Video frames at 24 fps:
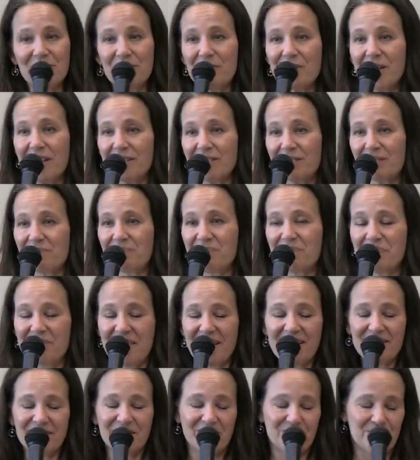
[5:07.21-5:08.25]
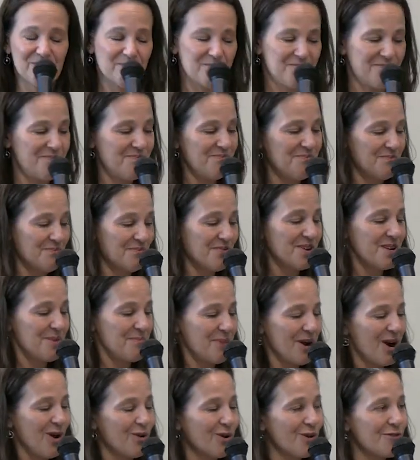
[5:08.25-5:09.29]
So that's pretty
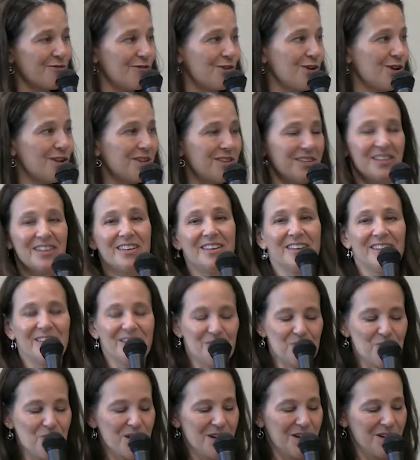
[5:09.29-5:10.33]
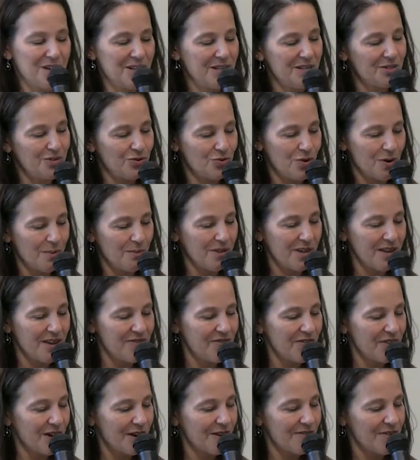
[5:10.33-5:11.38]
powerful when it's normally a
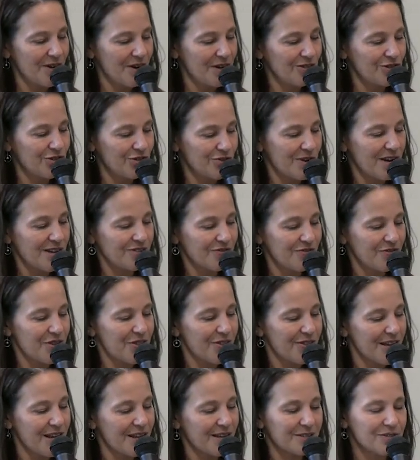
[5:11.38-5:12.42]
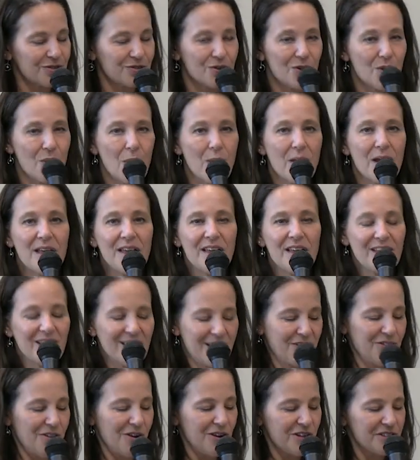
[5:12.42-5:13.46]
very, very stressful thing. So
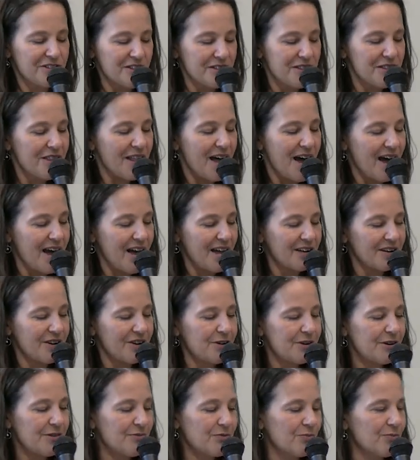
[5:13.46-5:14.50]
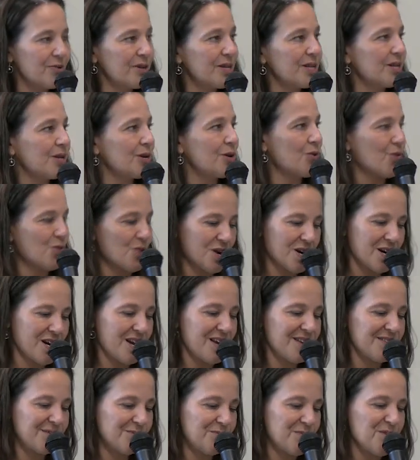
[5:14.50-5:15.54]
now there's a lot of really
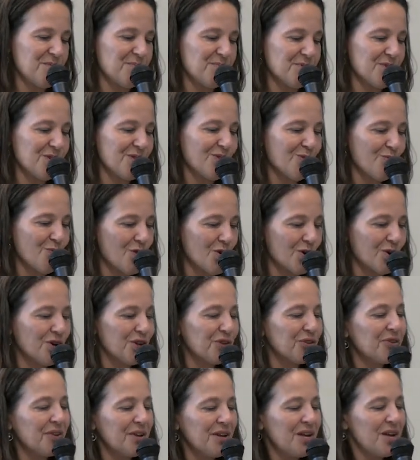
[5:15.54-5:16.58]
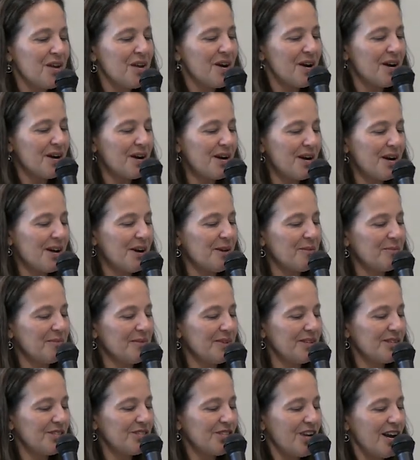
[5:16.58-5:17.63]
organized people in the world.
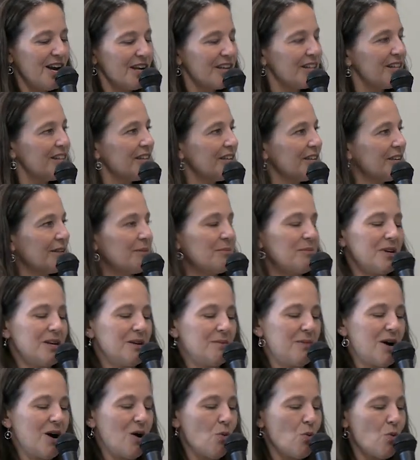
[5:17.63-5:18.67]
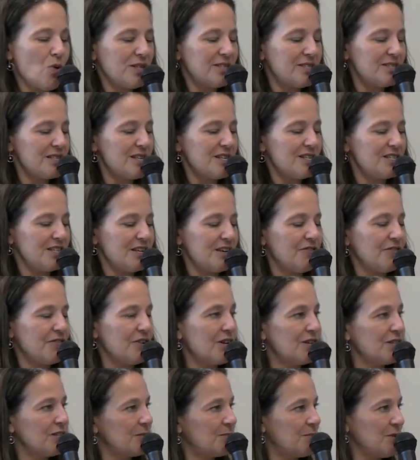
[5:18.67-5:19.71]
Talk a little bit about what's the
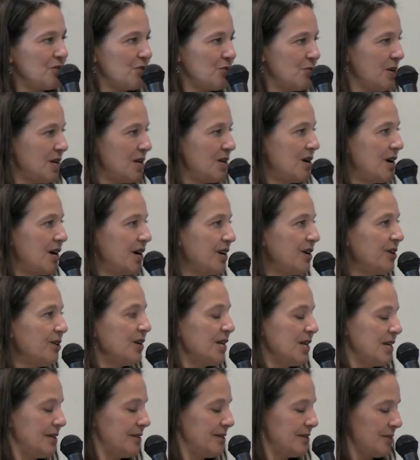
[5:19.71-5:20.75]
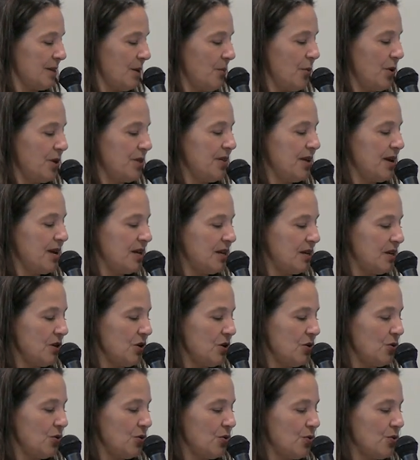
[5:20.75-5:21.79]
difference between hiring someone like
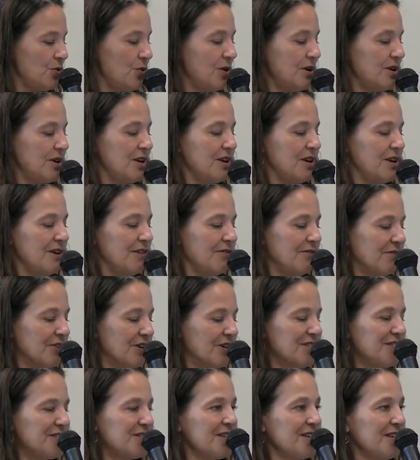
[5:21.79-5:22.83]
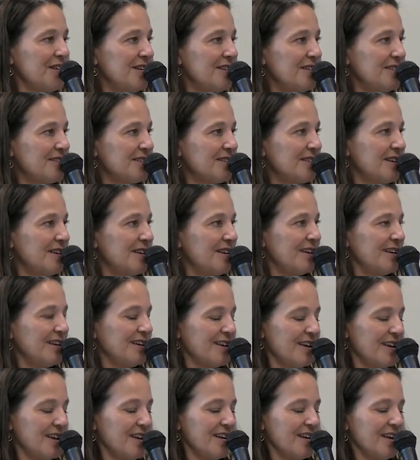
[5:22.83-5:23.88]
you versus
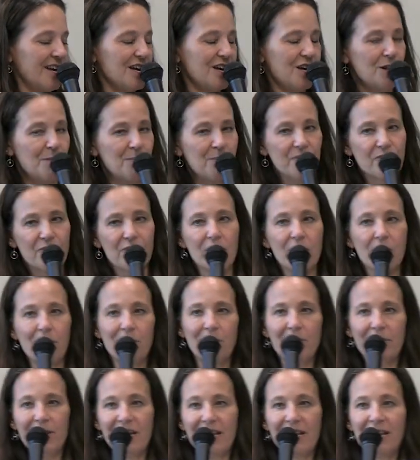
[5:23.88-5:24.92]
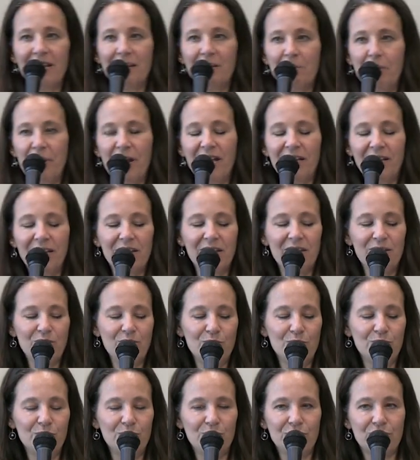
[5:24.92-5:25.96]
getting help from Aunt Peggy,
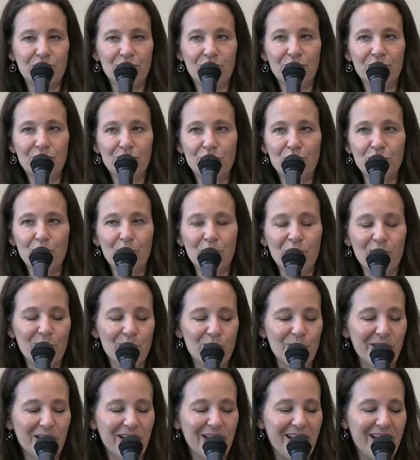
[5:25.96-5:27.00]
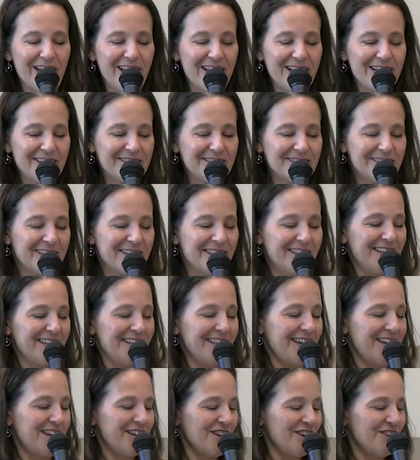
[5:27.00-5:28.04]
who's super organized
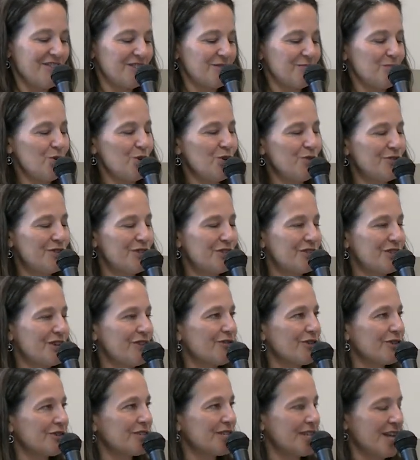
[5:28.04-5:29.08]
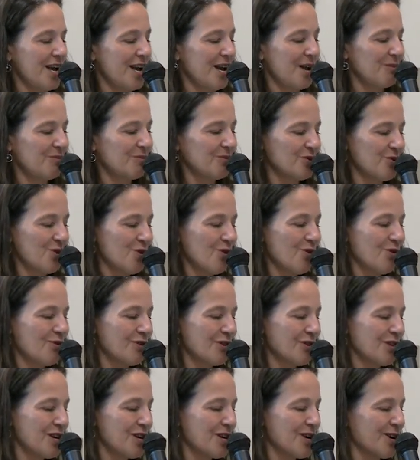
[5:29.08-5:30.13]
and has moved several times
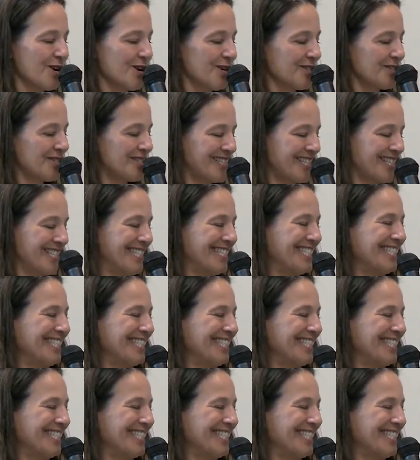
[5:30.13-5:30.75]
over the years.